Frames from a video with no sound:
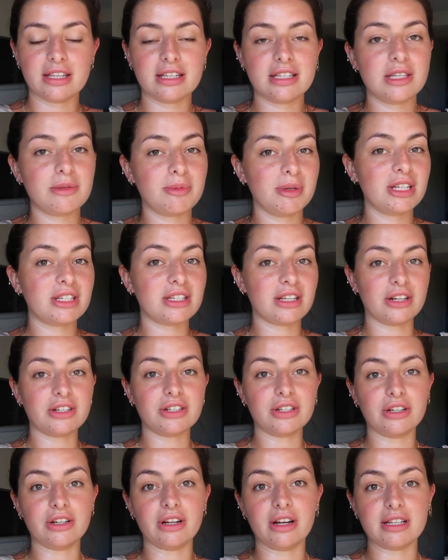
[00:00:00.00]
This has been such
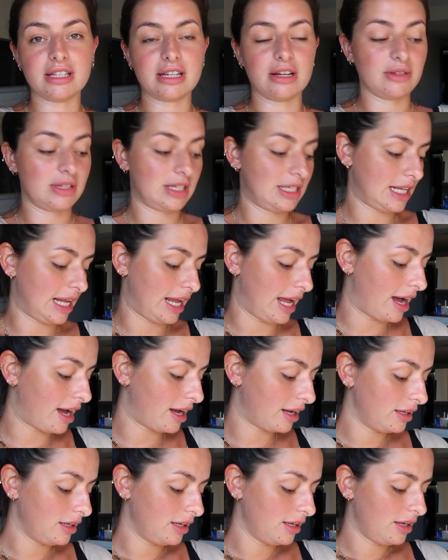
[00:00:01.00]
a good hotel to stay
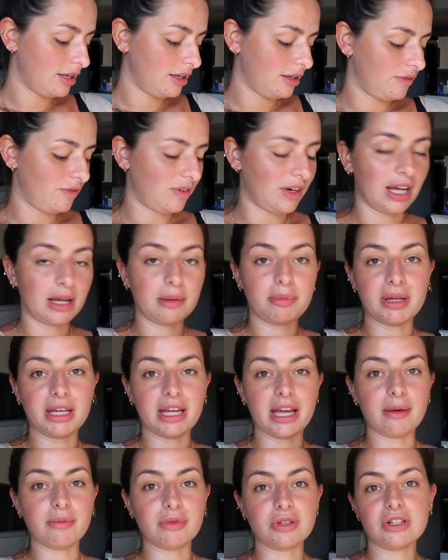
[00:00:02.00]
at, for like
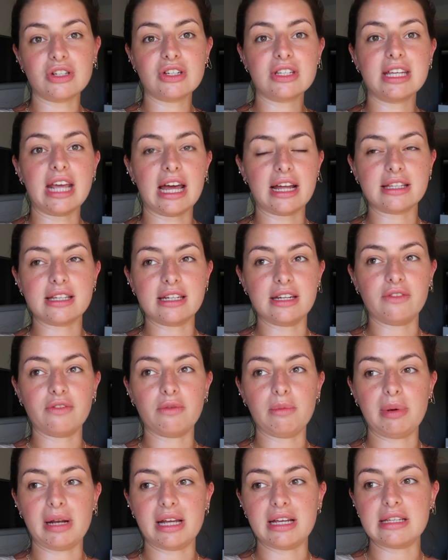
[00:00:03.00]
being able to just get to
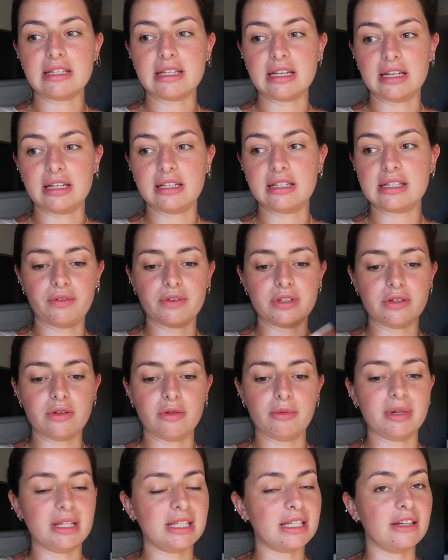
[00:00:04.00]
different places. Obviously
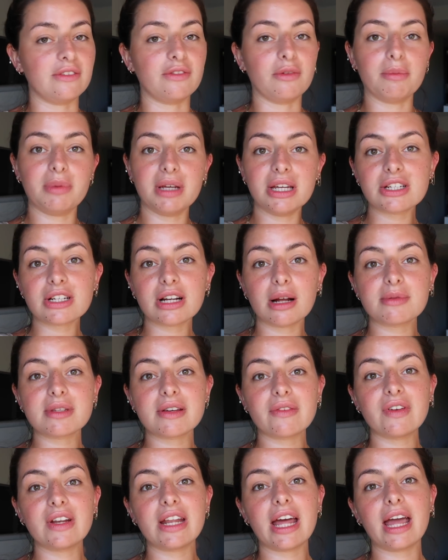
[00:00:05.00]
we've been to different beach clubs
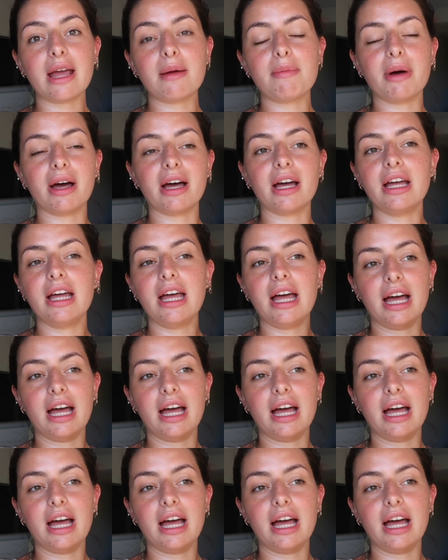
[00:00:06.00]
every day, but